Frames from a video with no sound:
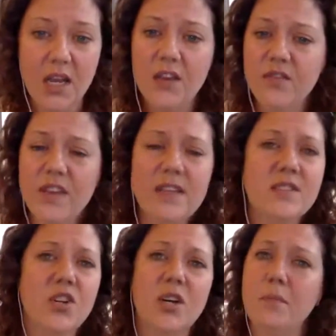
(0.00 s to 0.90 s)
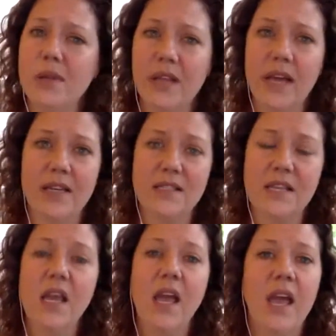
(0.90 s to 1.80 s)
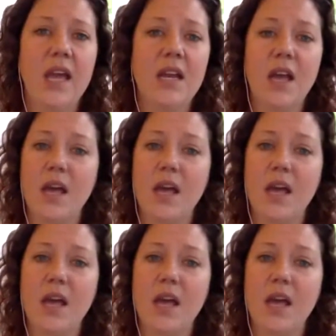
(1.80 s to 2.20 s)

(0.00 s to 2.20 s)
Feelings are complex, and